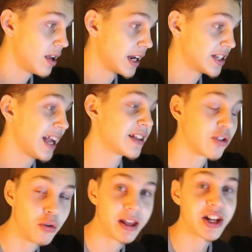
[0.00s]
Because again, this
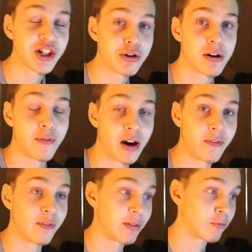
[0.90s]
whole issue of,
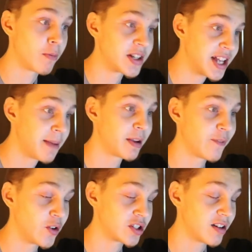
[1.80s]
of Romans ten being a
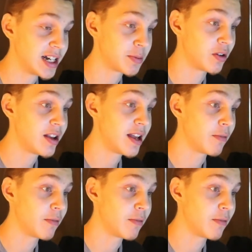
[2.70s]
false gospel,